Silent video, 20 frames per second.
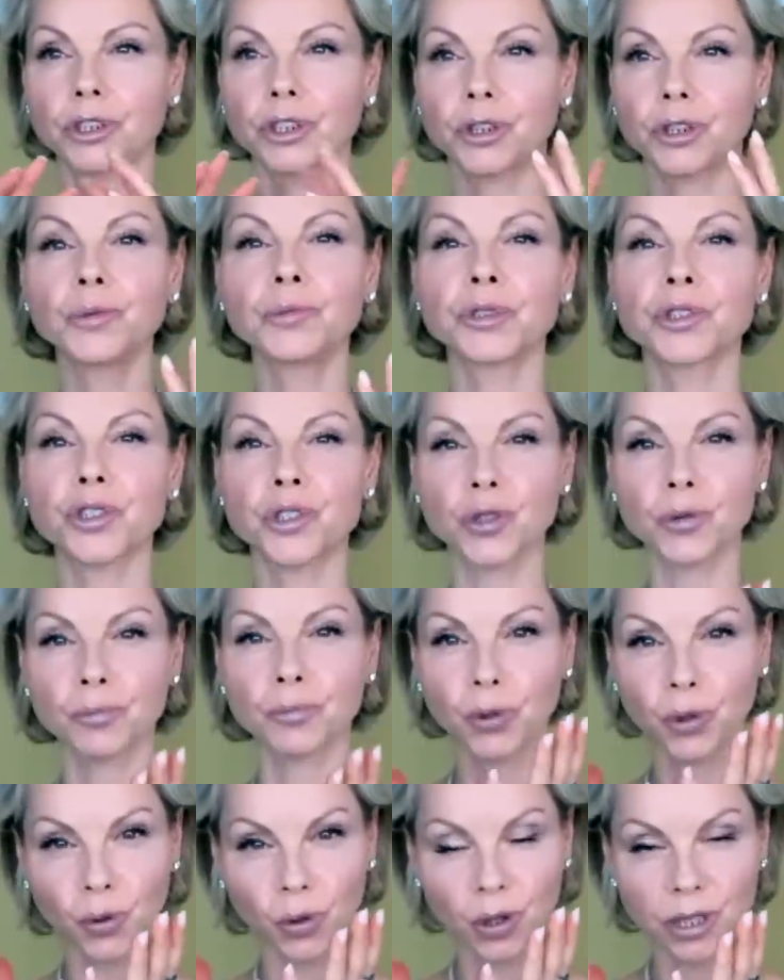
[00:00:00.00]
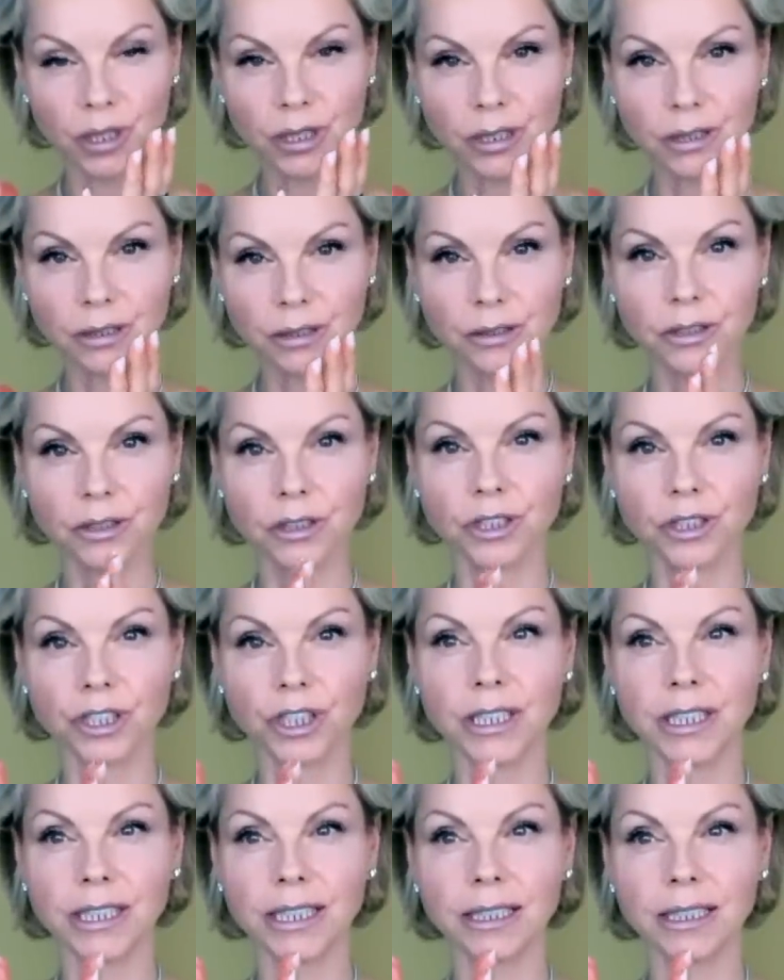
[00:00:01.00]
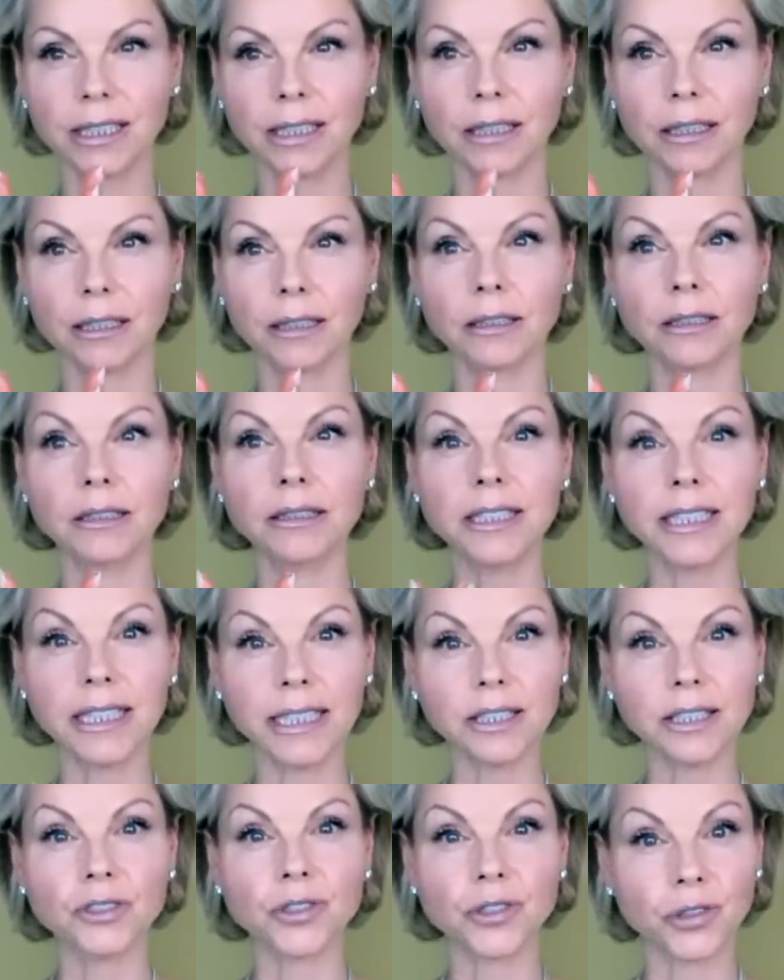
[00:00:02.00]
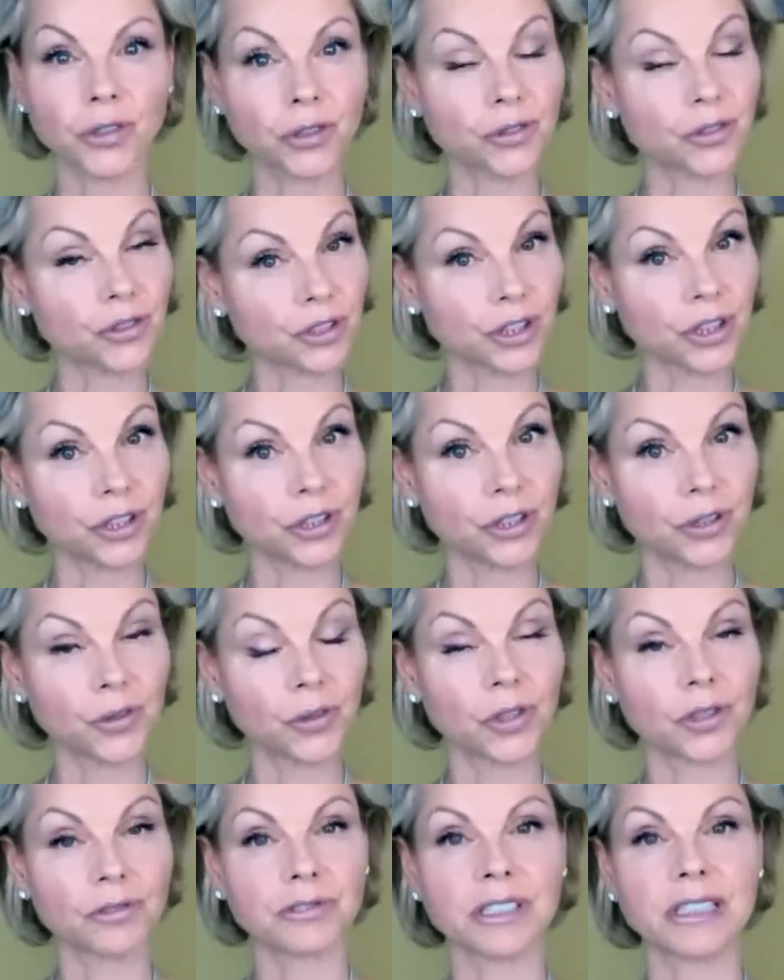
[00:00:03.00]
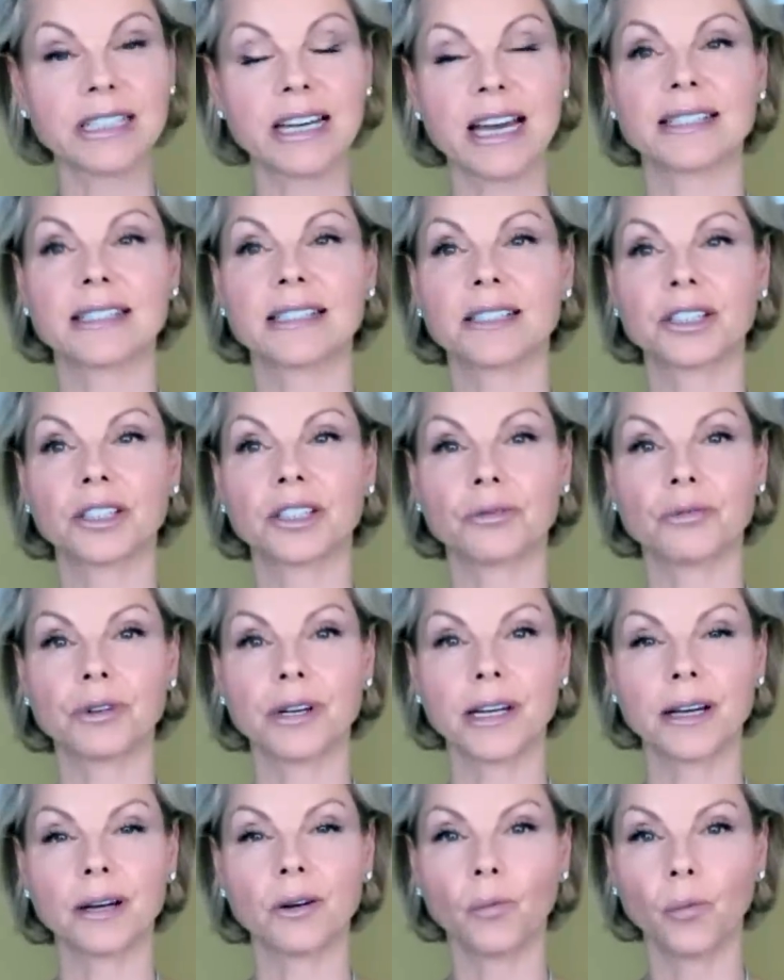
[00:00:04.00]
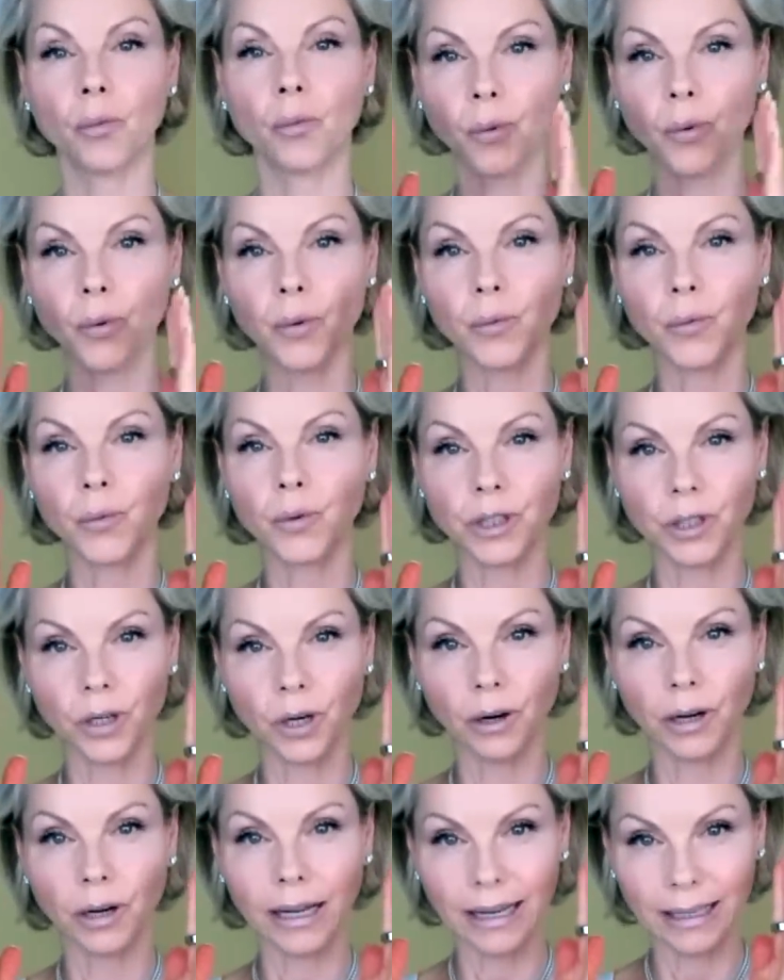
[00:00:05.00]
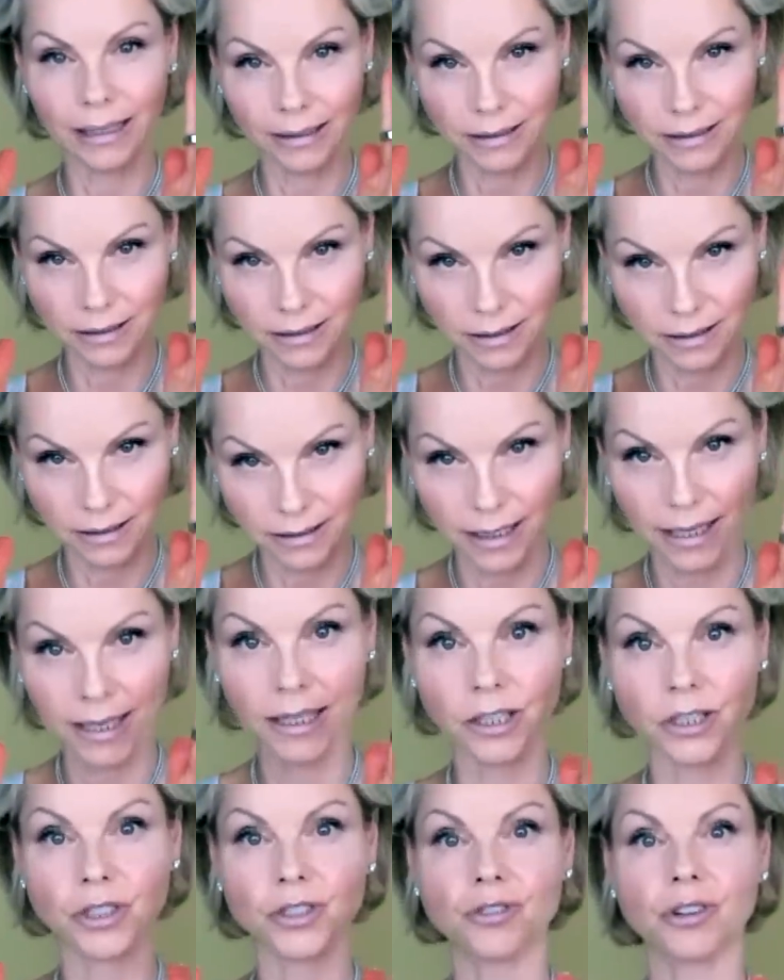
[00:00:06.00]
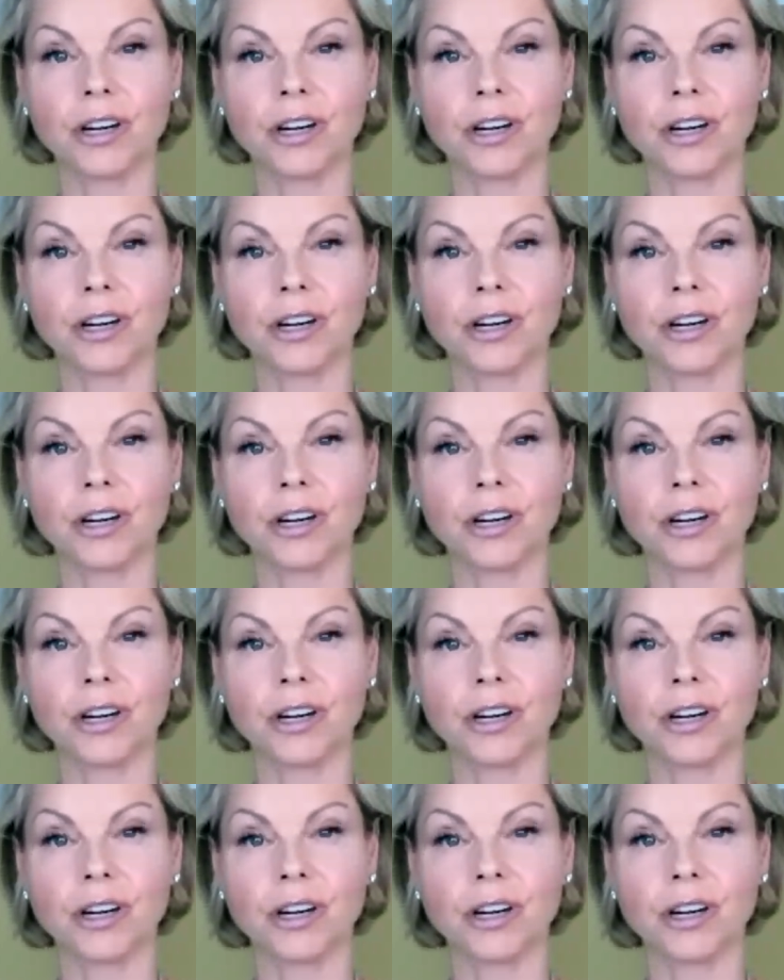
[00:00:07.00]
human support? She needs to continue her fantastic career, and staying